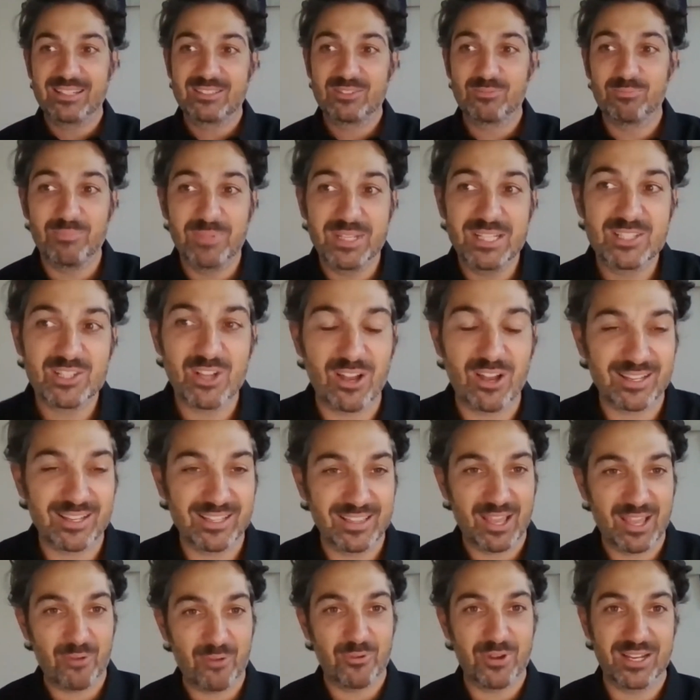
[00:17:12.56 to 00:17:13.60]
Me talking
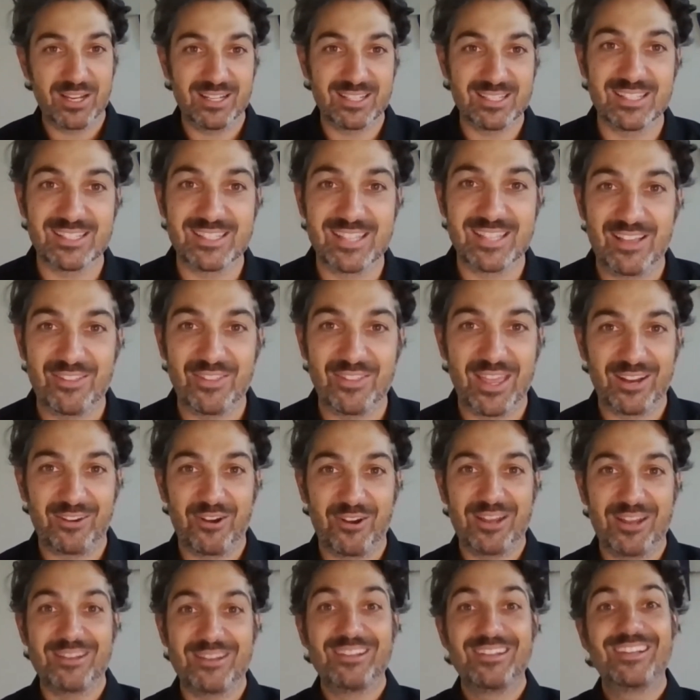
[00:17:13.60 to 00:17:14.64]
that way doesn't sound that
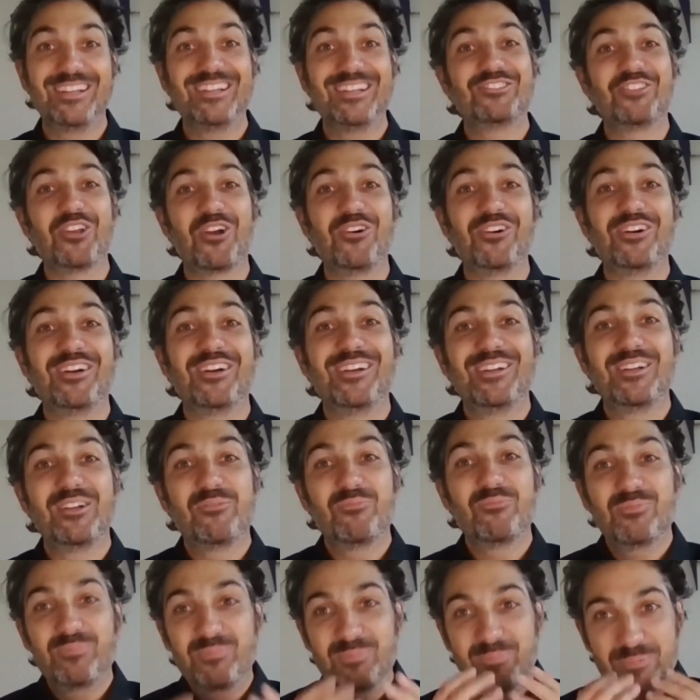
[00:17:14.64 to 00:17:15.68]
great. So
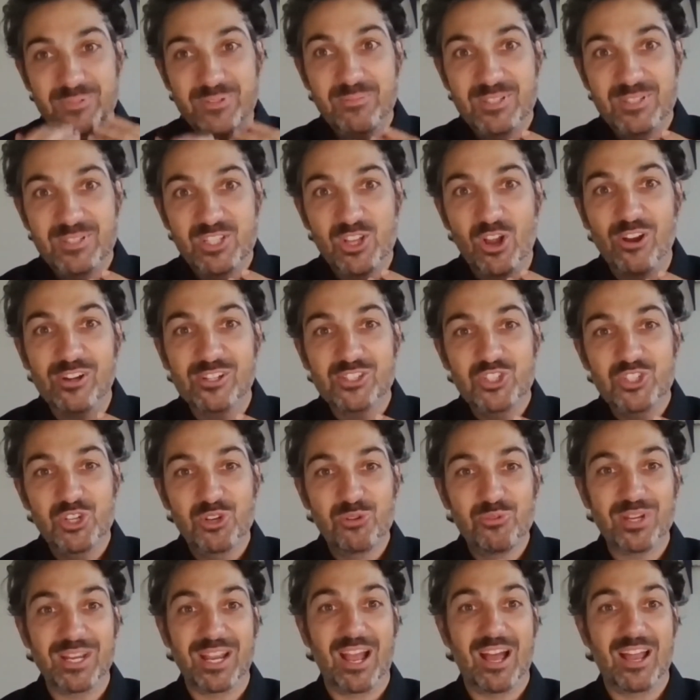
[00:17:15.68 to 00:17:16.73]
start
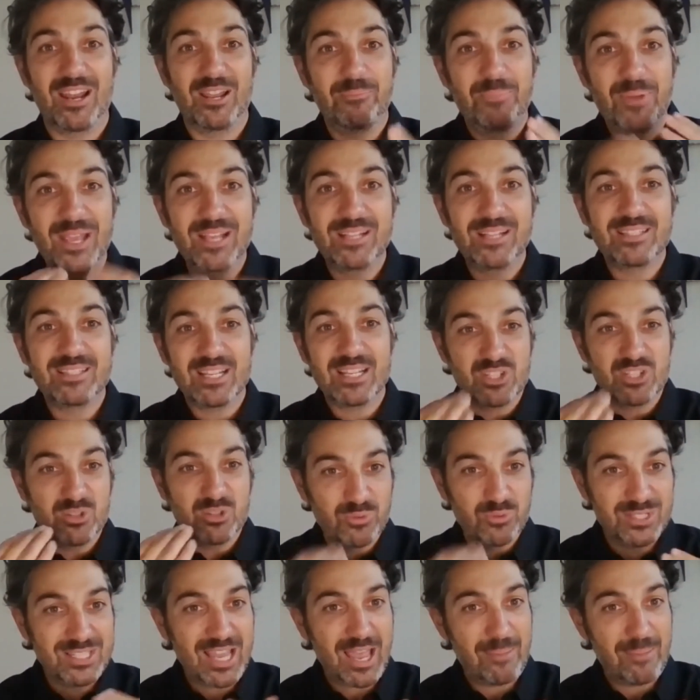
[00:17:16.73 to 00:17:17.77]
chewing on it and pay attention to
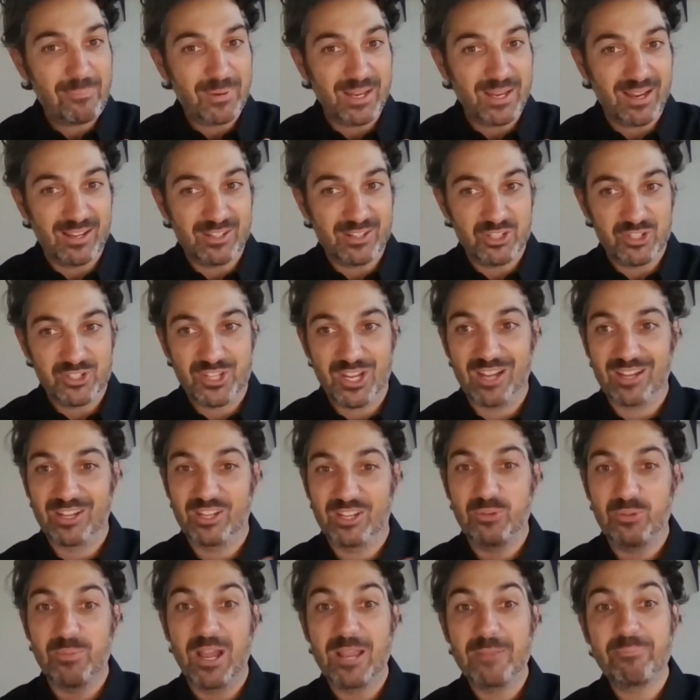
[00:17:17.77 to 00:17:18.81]
what's happening on your tongue.
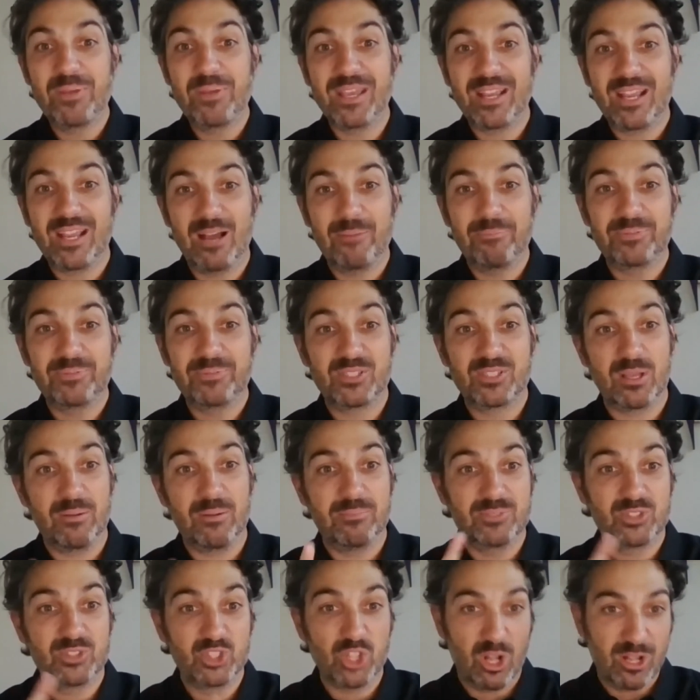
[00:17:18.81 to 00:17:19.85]
You might pick up
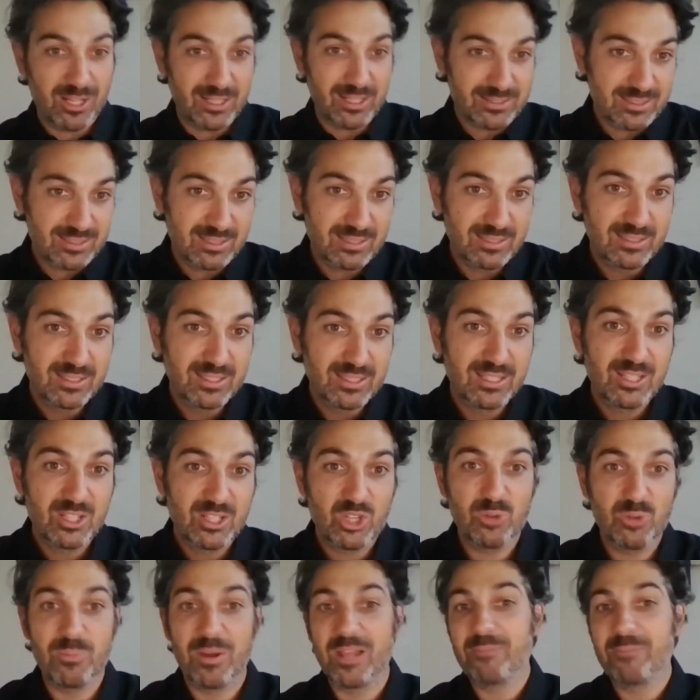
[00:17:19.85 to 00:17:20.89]
some salt
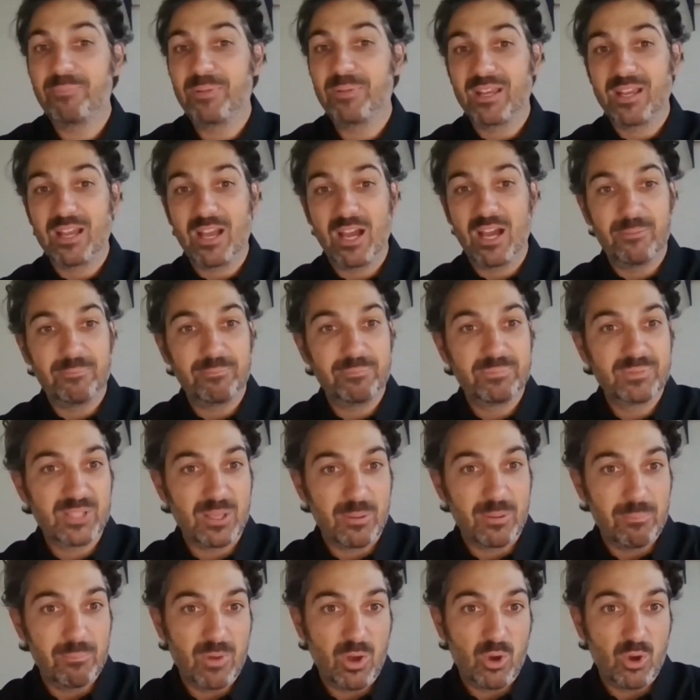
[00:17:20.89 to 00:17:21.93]
you might pick up
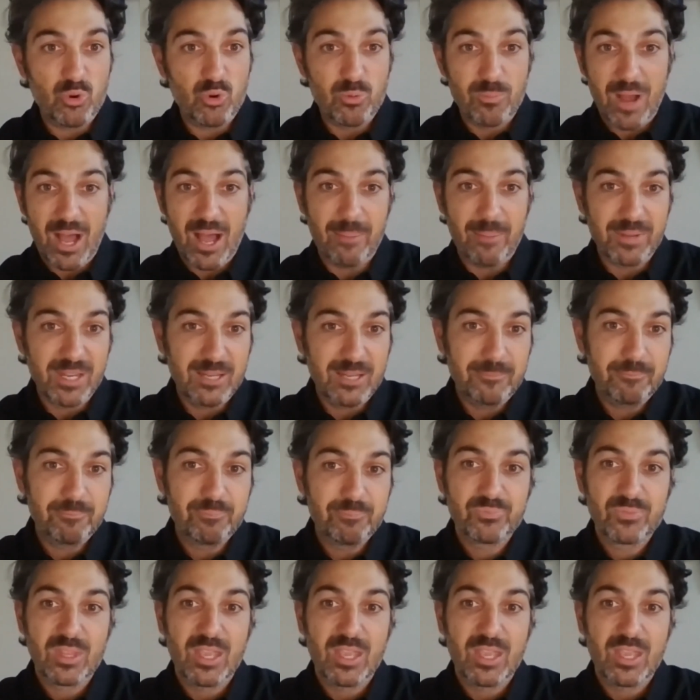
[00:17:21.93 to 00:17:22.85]
some umami.